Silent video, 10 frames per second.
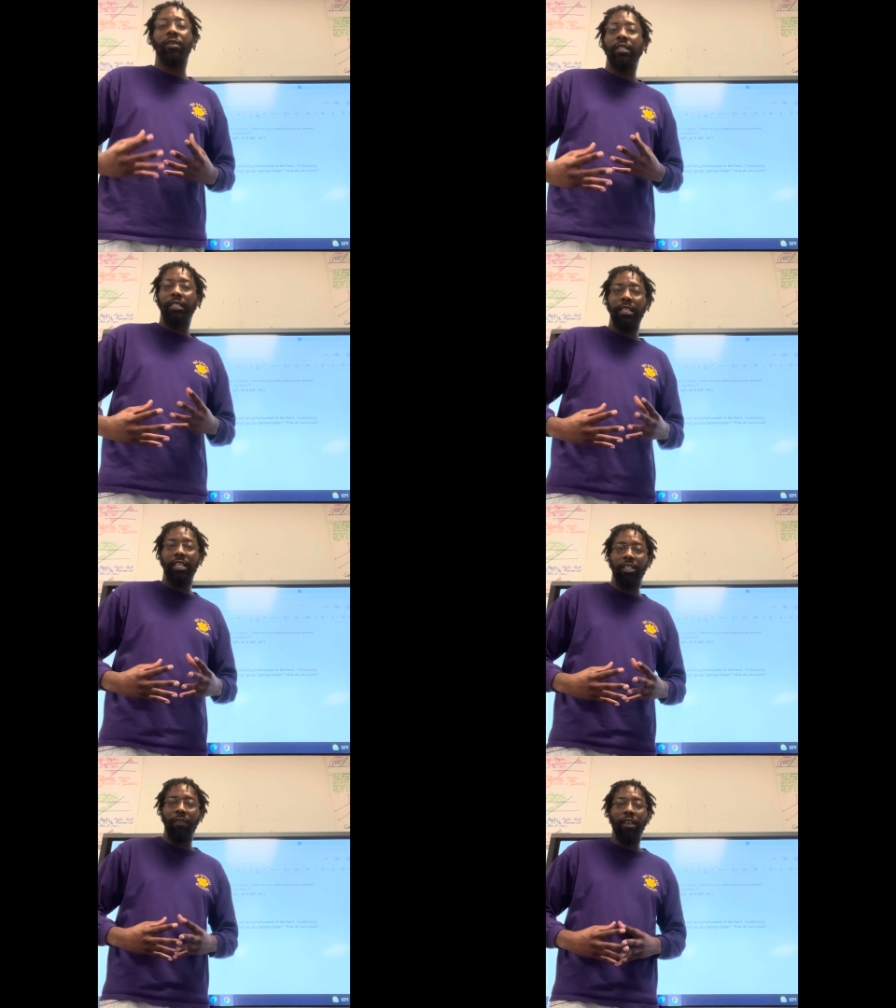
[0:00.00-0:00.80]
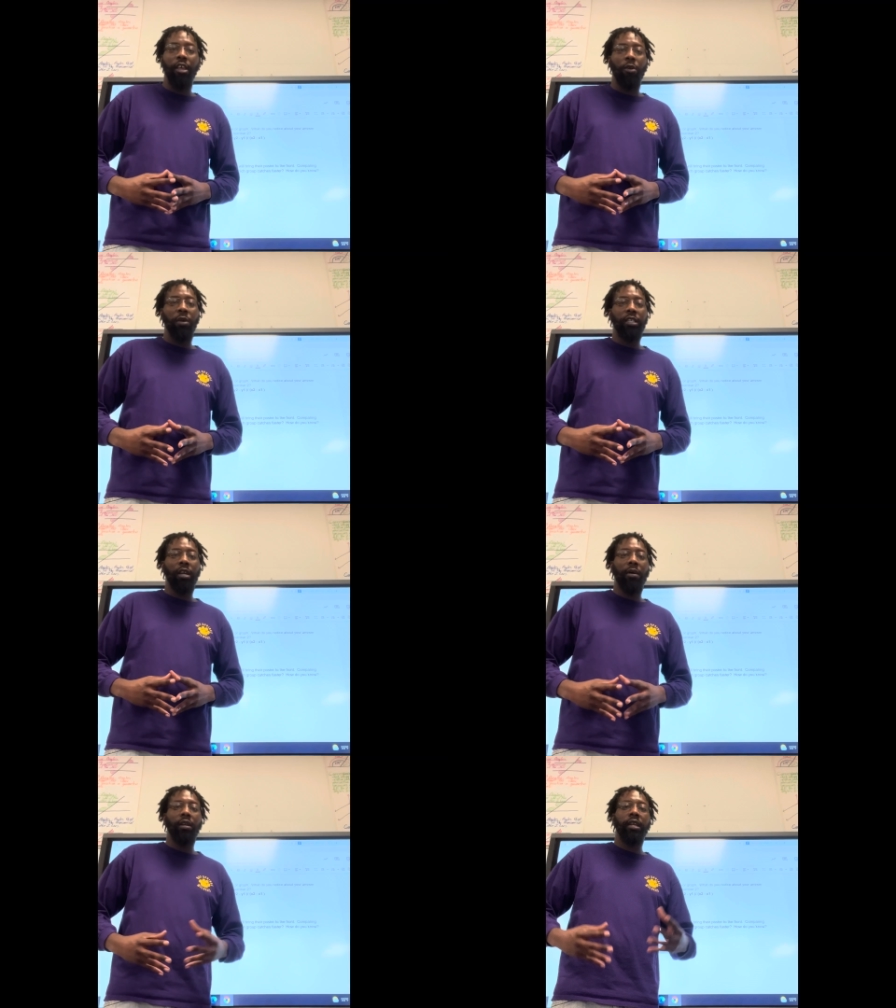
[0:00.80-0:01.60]
discussion. We talked
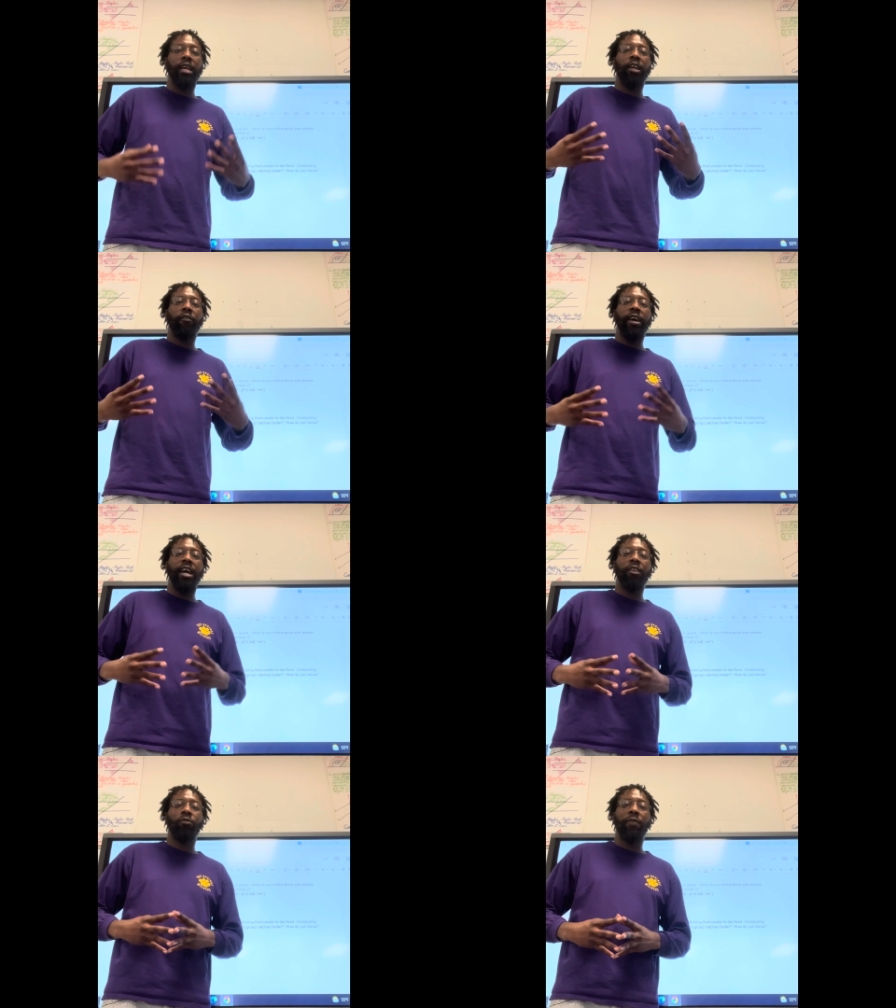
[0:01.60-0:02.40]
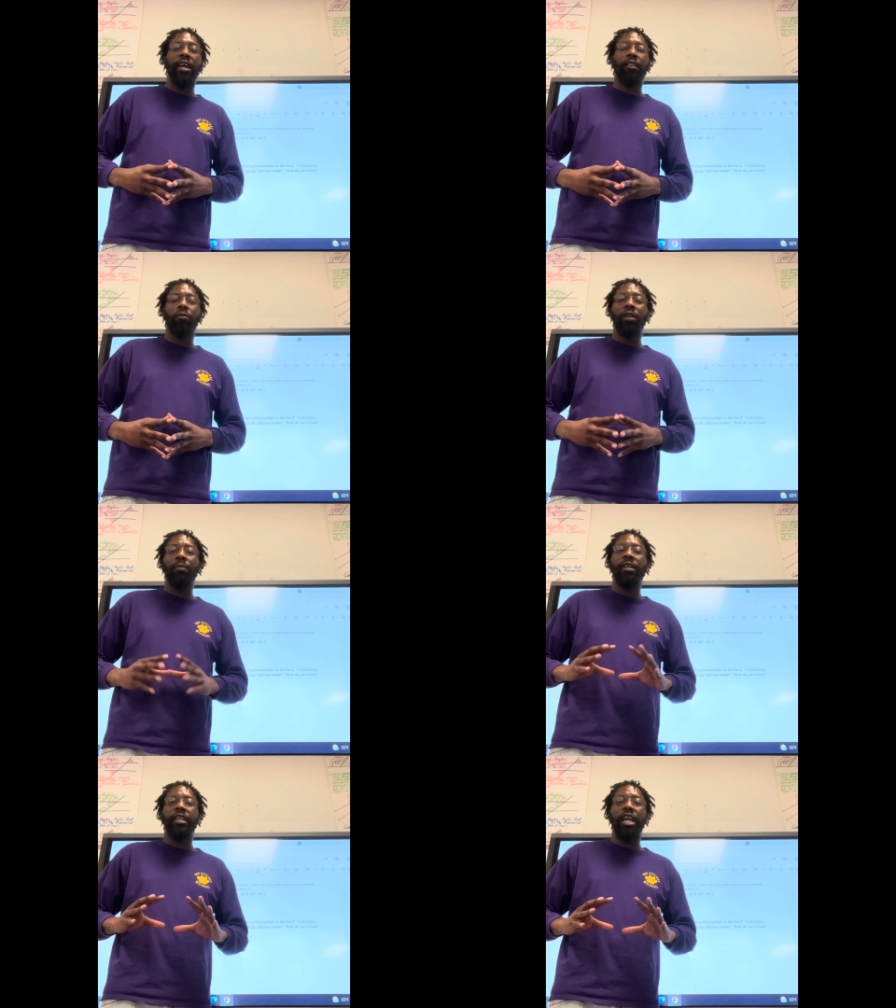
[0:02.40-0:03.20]
about looking at the graphs where we have to really
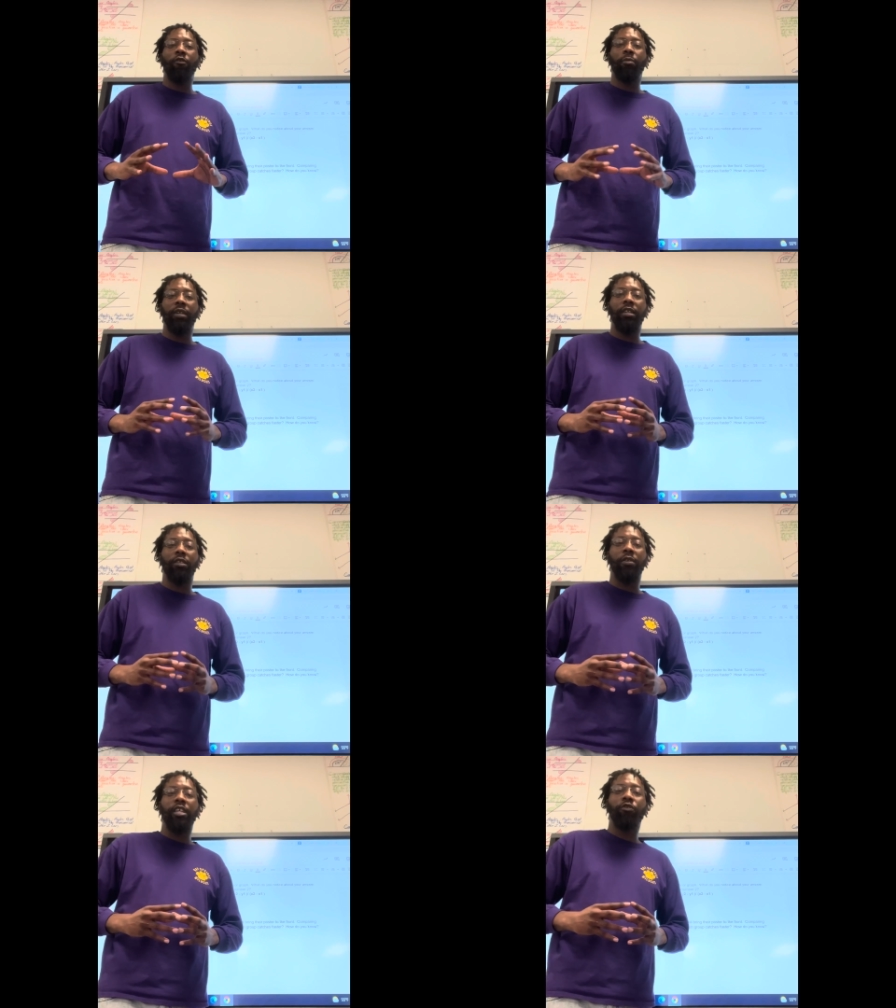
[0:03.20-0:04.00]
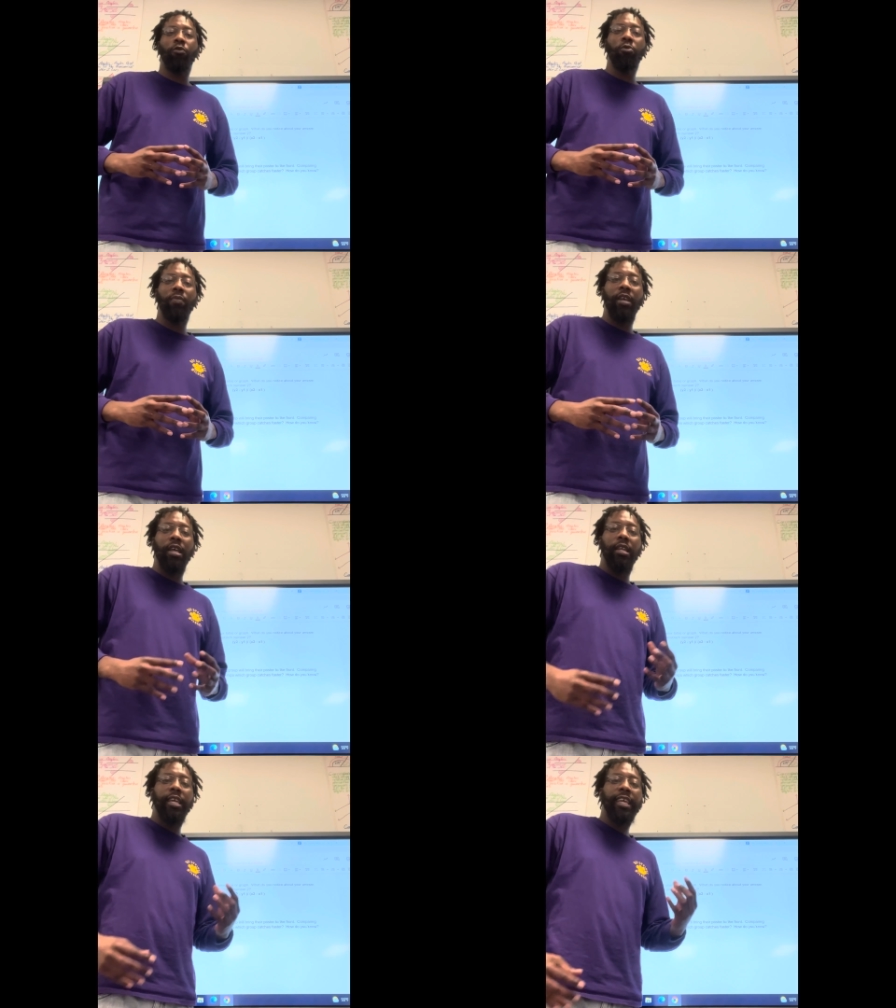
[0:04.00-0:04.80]
be careful because on each group,
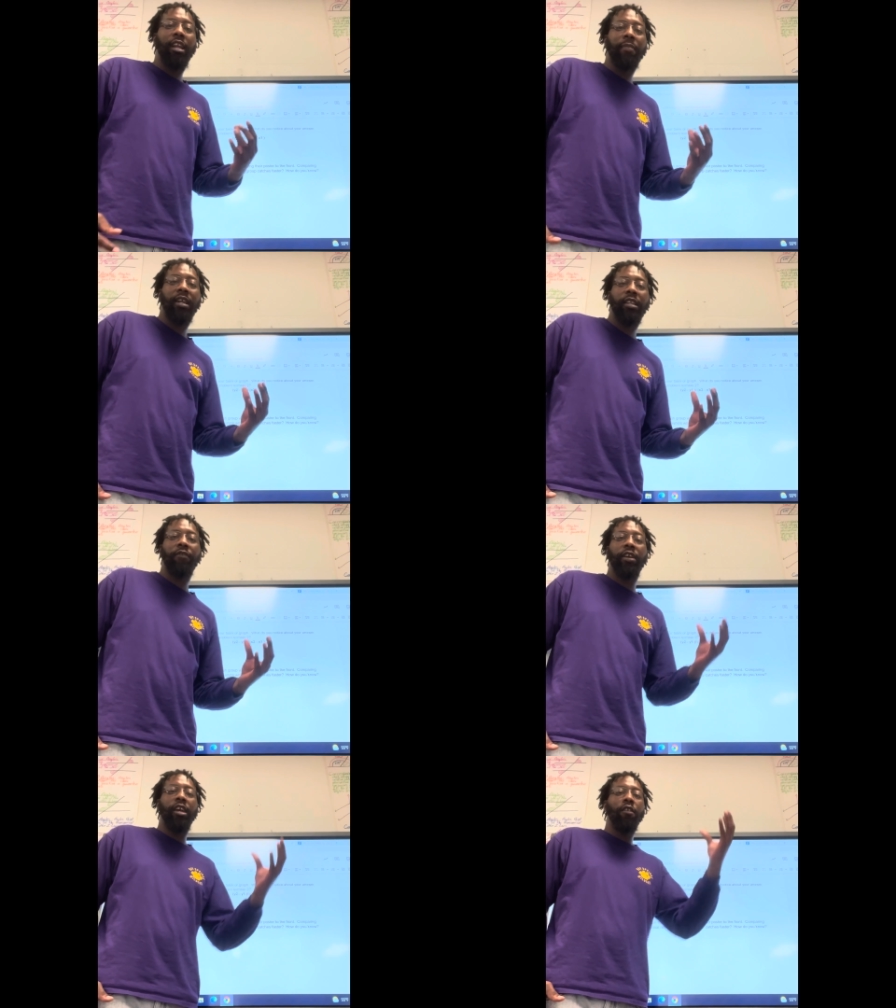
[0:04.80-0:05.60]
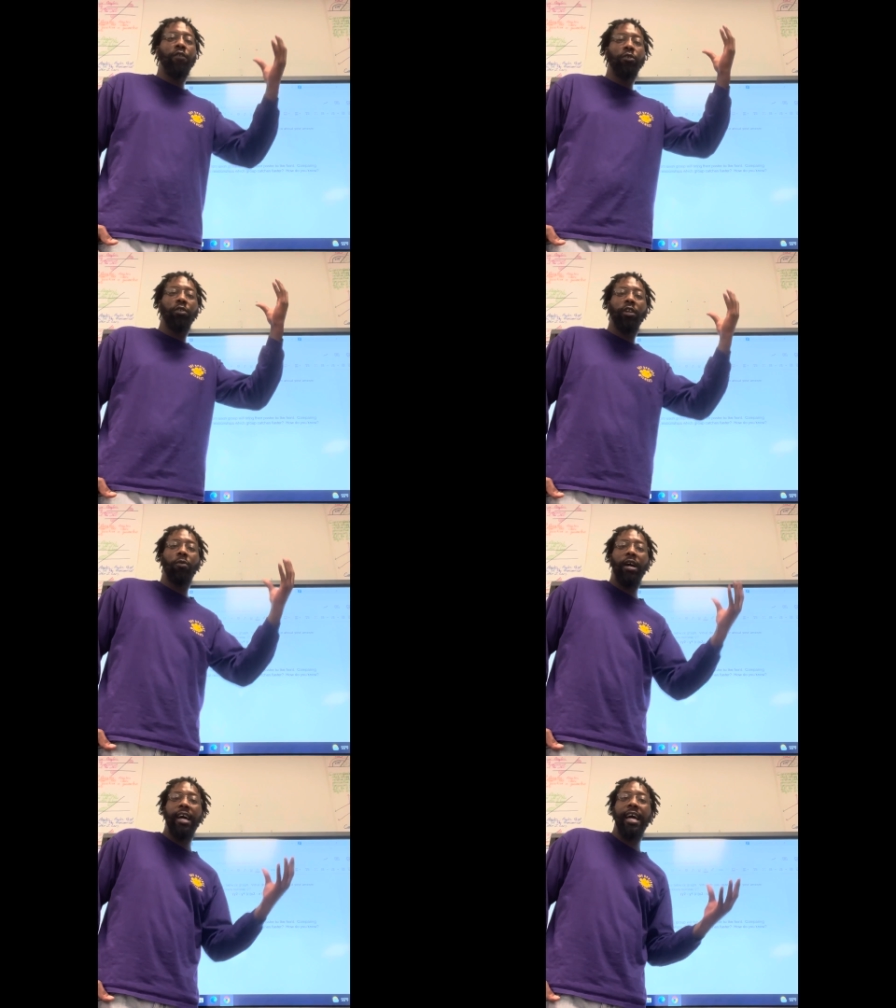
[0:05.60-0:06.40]
they count about different intervals on their
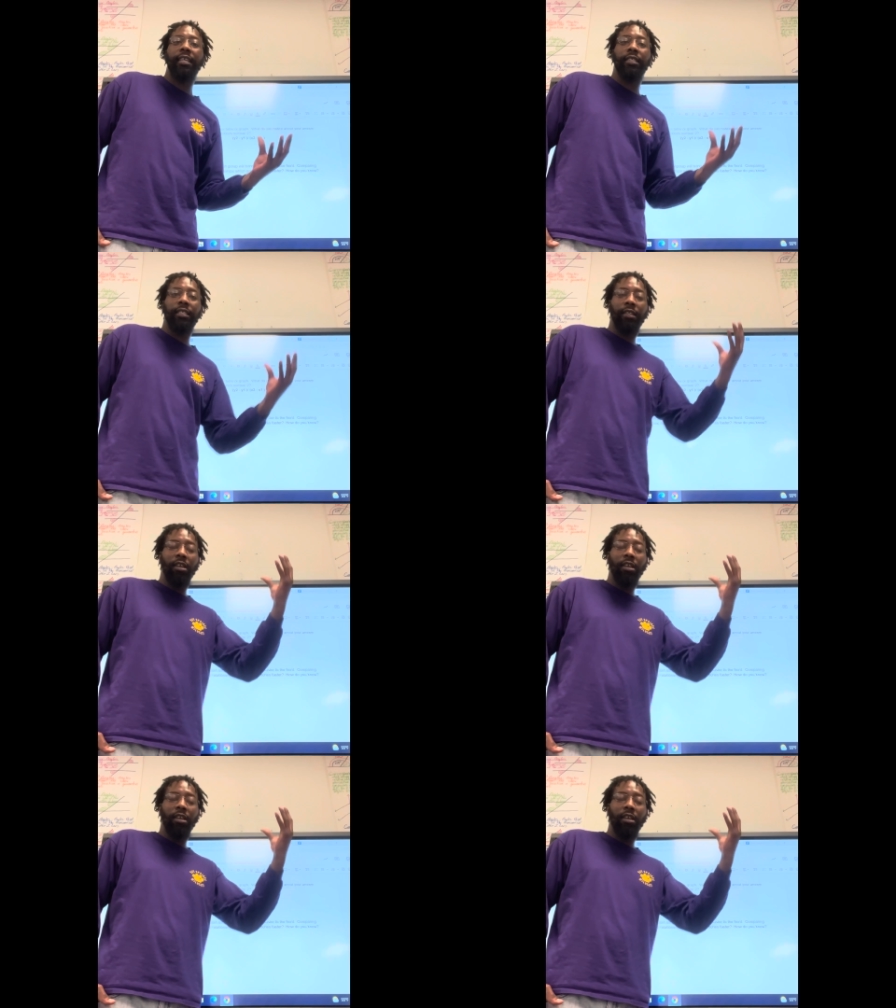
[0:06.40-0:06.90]
y-axis.